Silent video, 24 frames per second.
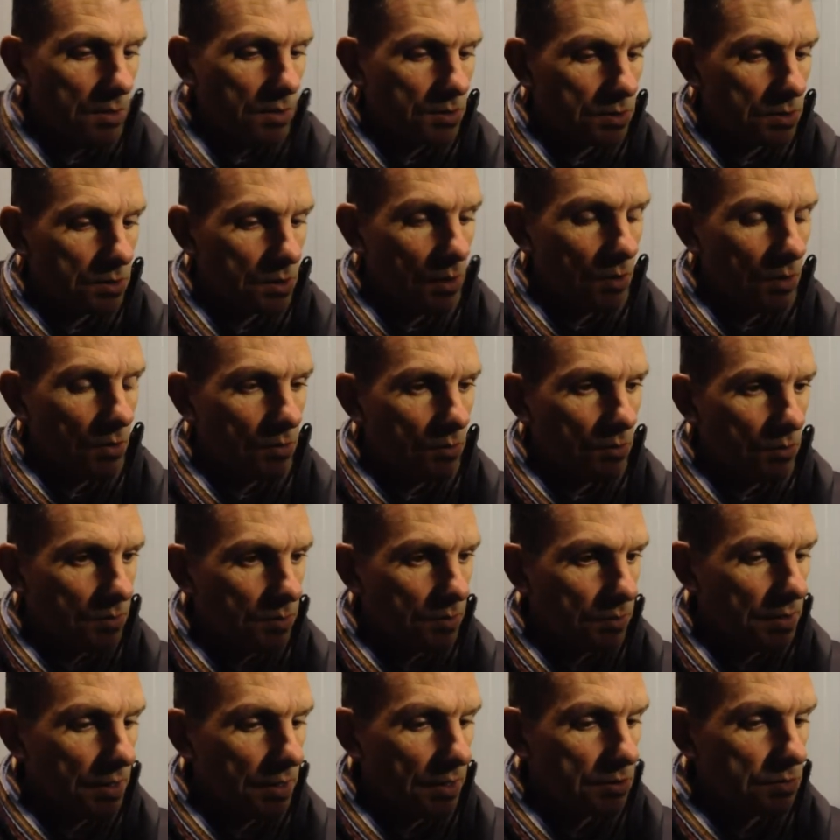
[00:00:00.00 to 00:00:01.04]
So
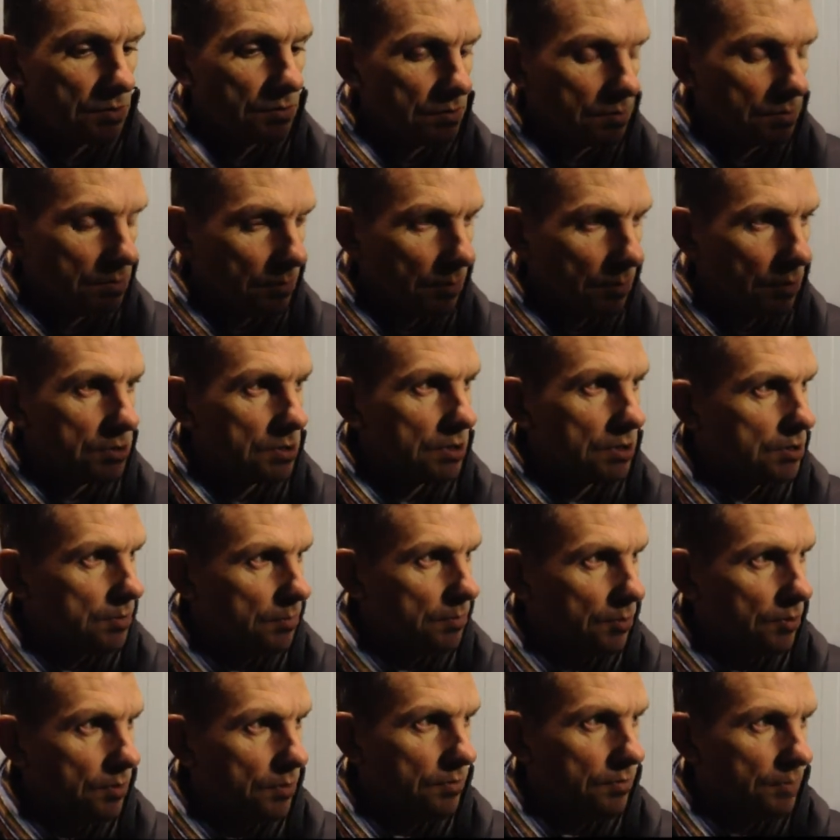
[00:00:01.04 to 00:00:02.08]
that's the most
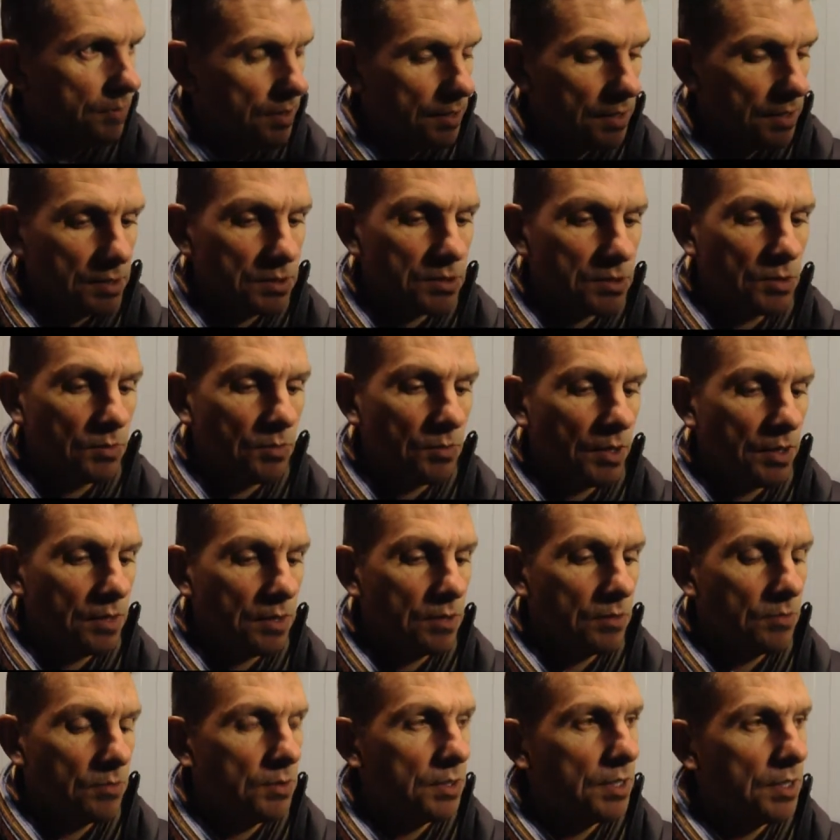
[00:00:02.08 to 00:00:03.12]
disappointing thing, is the way
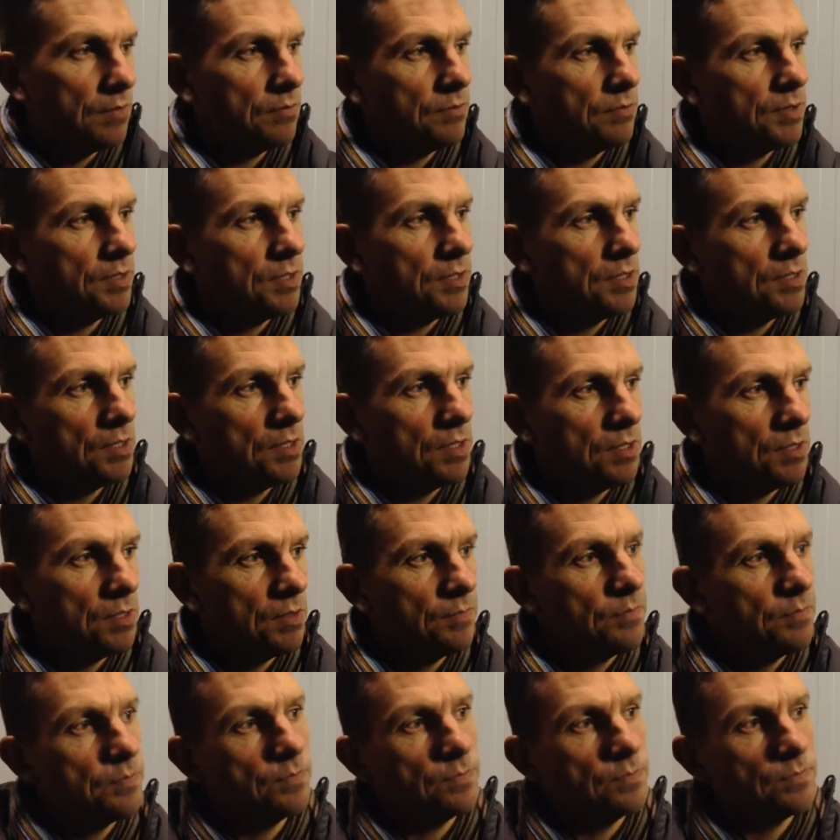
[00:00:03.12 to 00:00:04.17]
that we give the